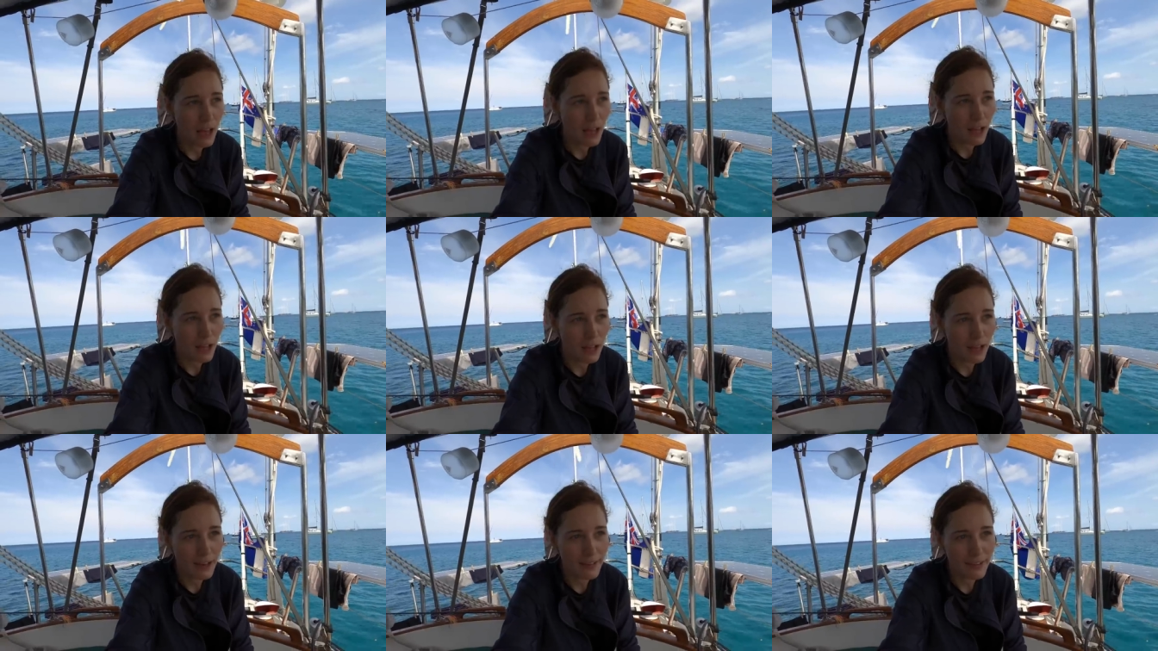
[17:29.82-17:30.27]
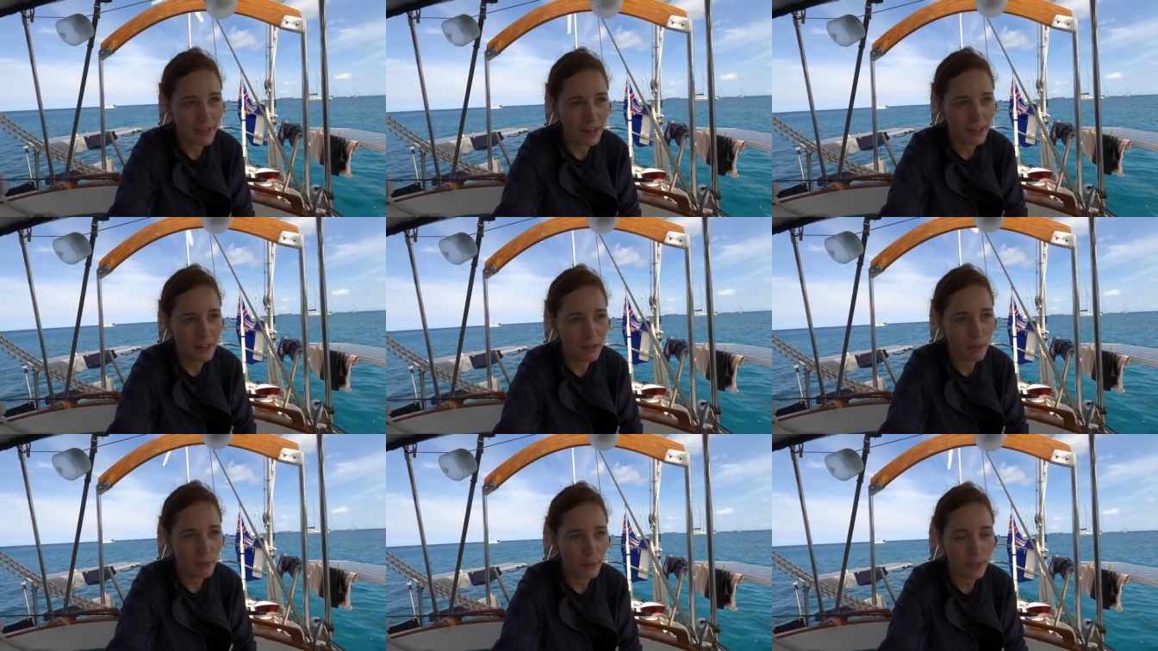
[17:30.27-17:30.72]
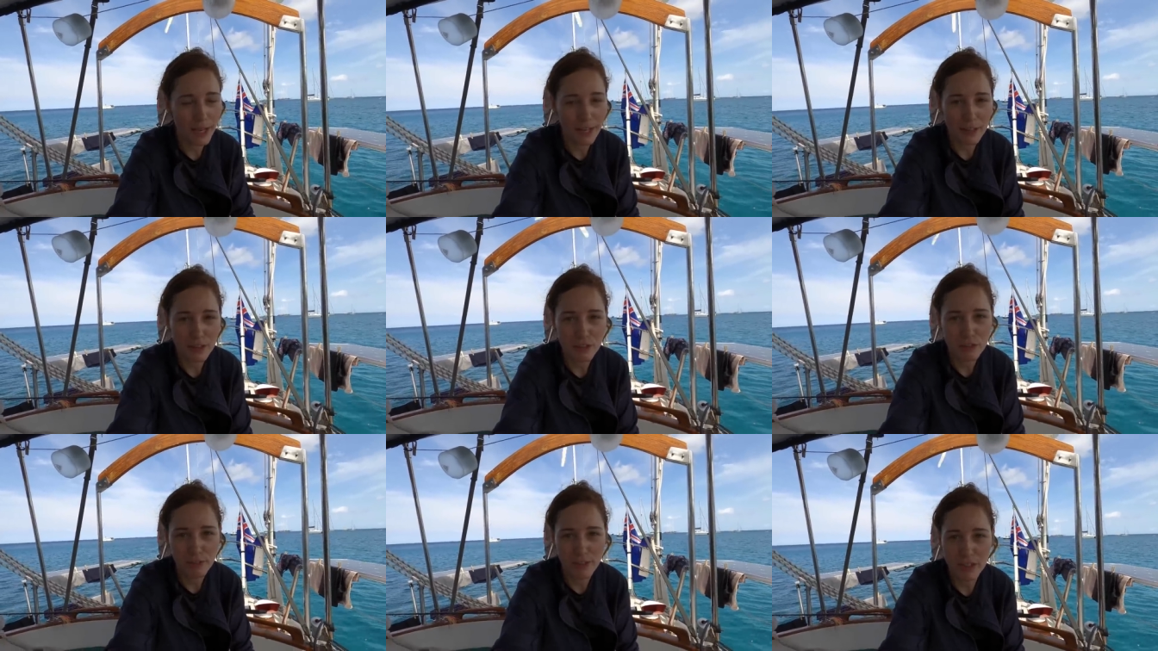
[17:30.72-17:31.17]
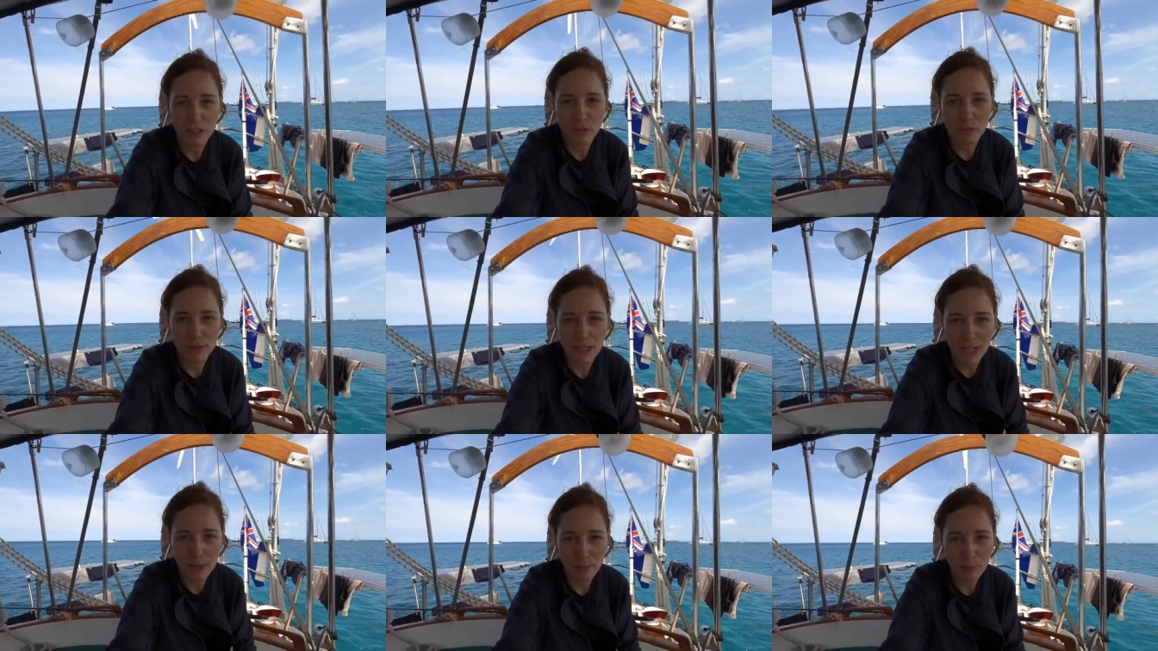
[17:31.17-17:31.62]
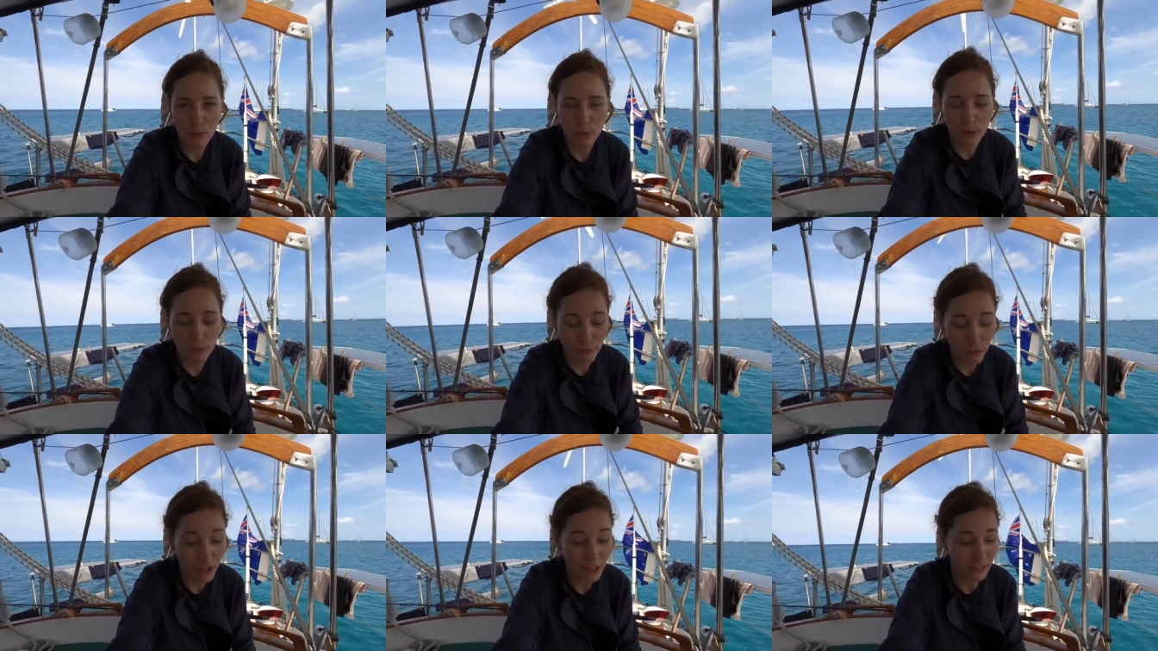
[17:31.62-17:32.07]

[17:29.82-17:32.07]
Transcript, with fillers: uh, and then we had a torrential downpour of